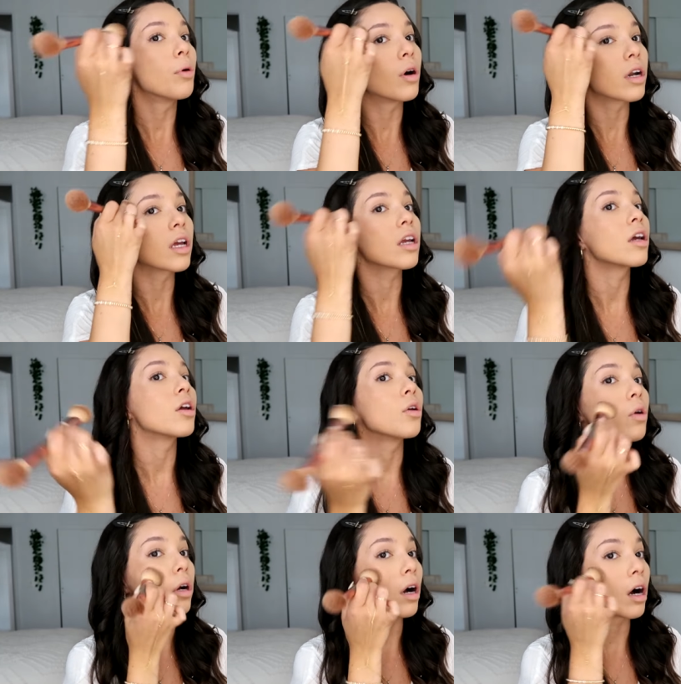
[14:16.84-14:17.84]
putting
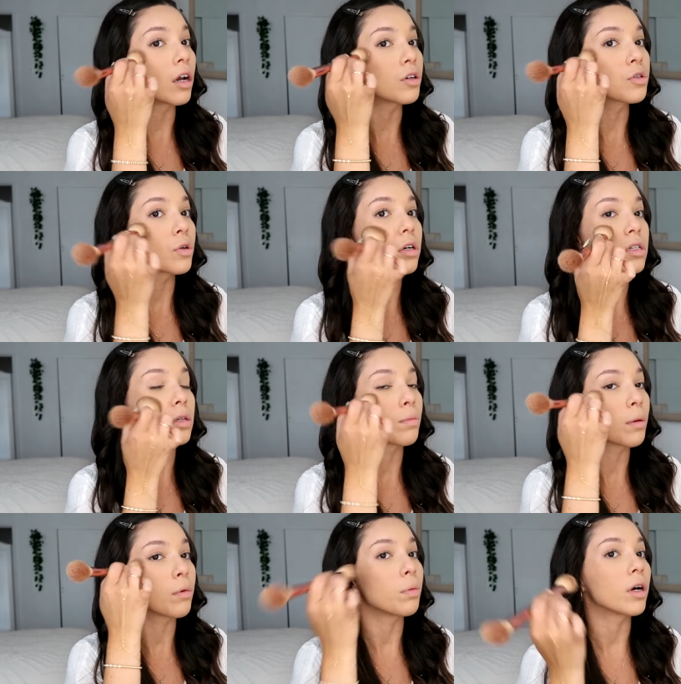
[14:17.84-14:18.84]
your contour, some
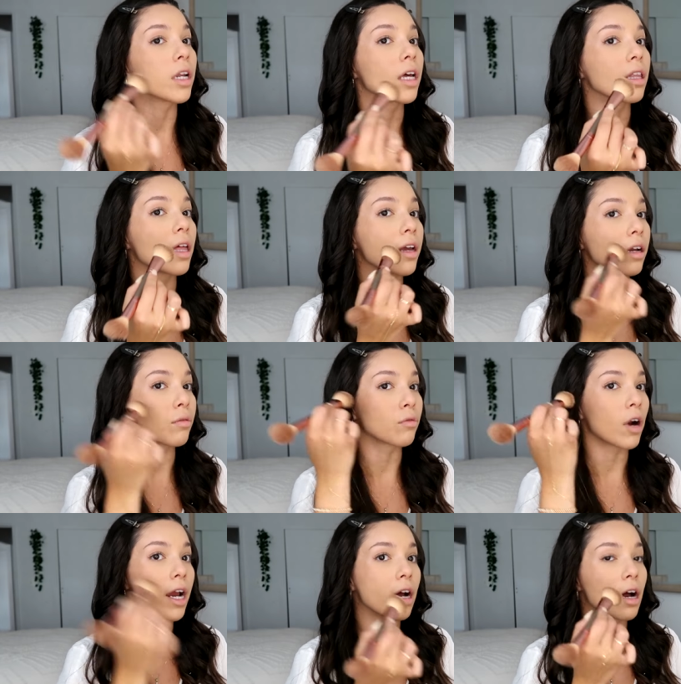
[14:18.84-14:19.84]
people put it like
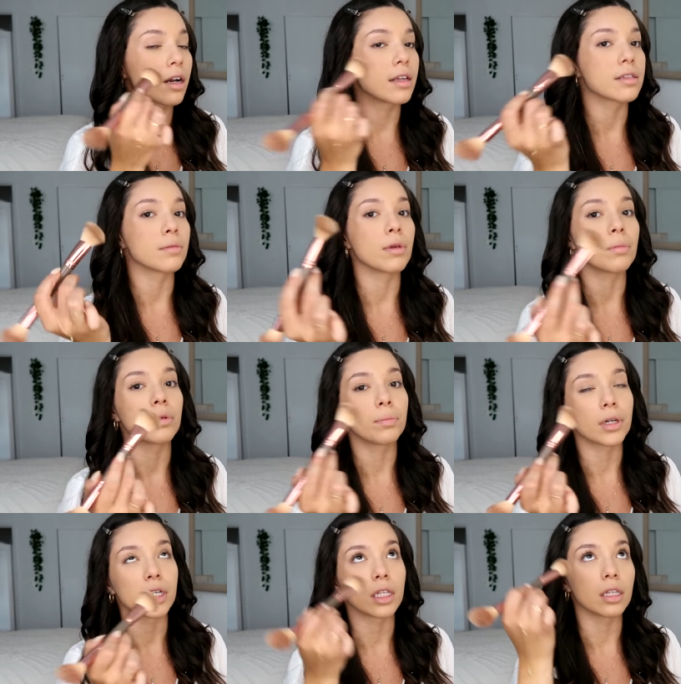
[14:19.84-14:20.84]
right on it, some people
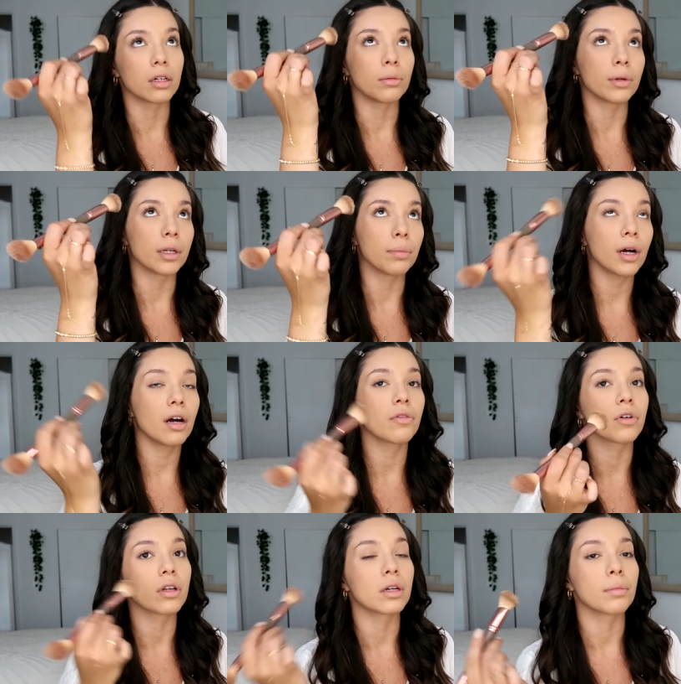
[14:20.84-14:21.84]
put it a little bit above
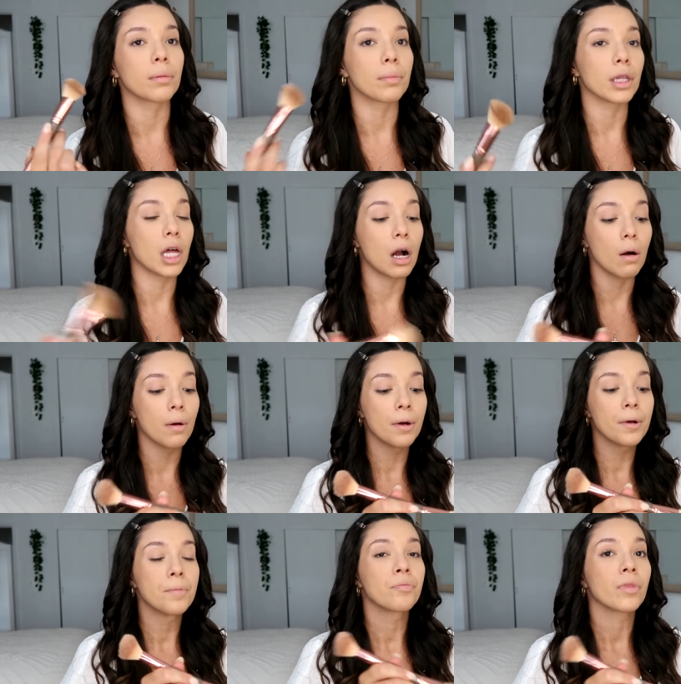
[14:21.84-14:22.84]
or a little bit below.
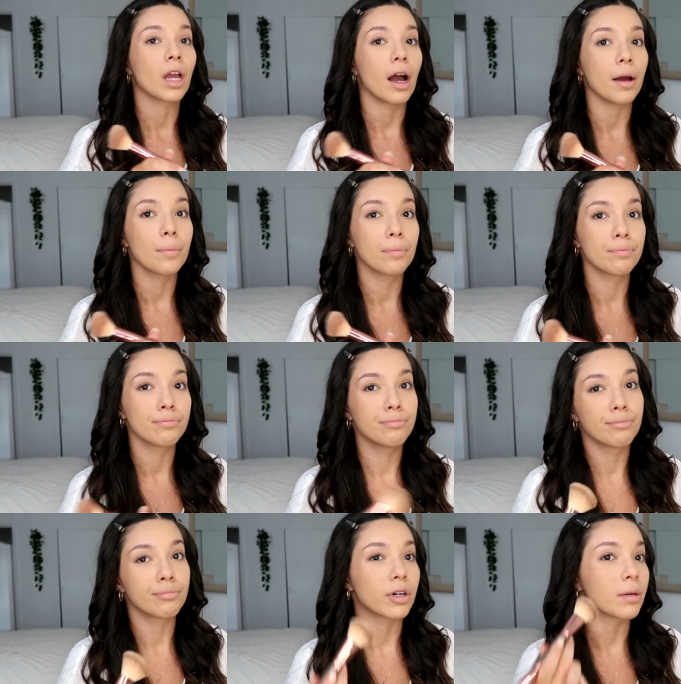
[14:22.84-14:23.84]
I
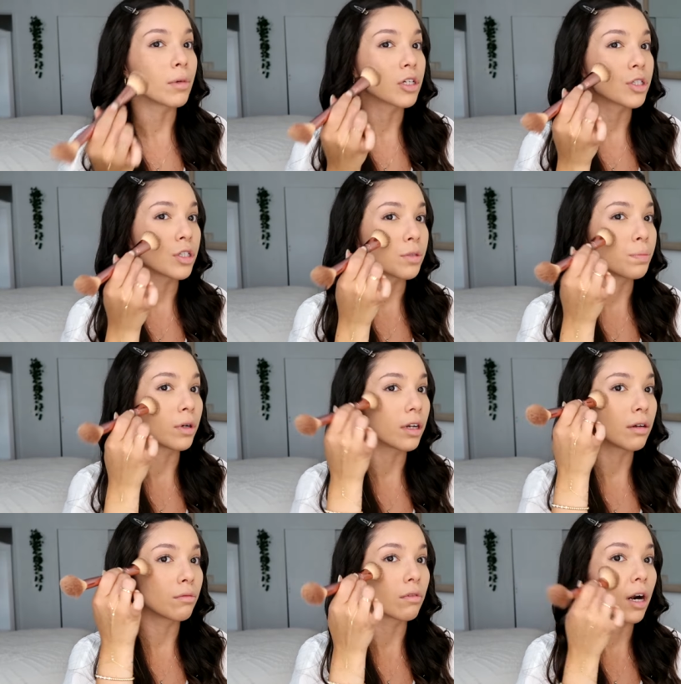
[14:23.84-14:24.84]
pretty much just put
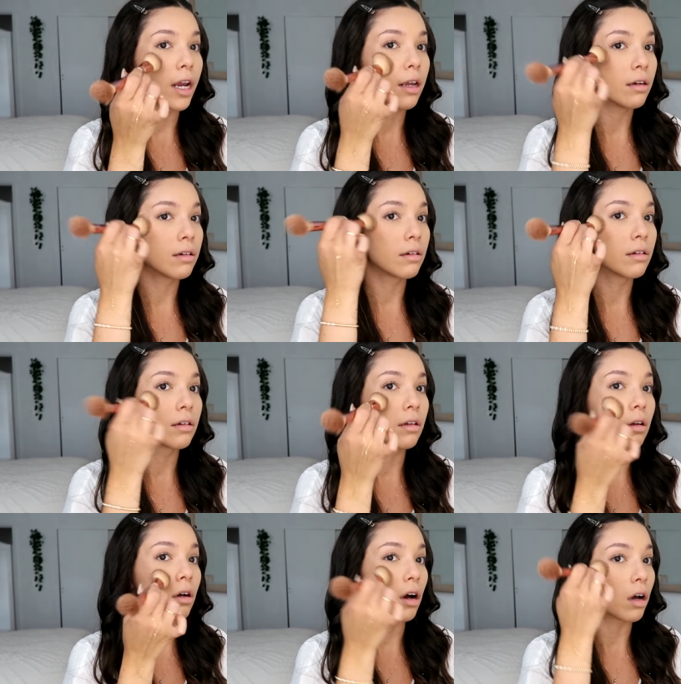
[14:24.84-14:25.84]
it right
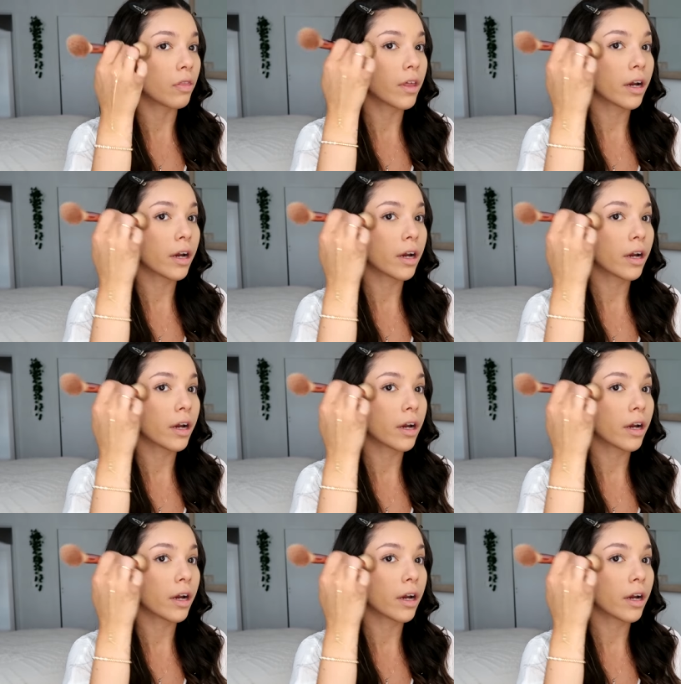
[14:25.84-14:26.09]
on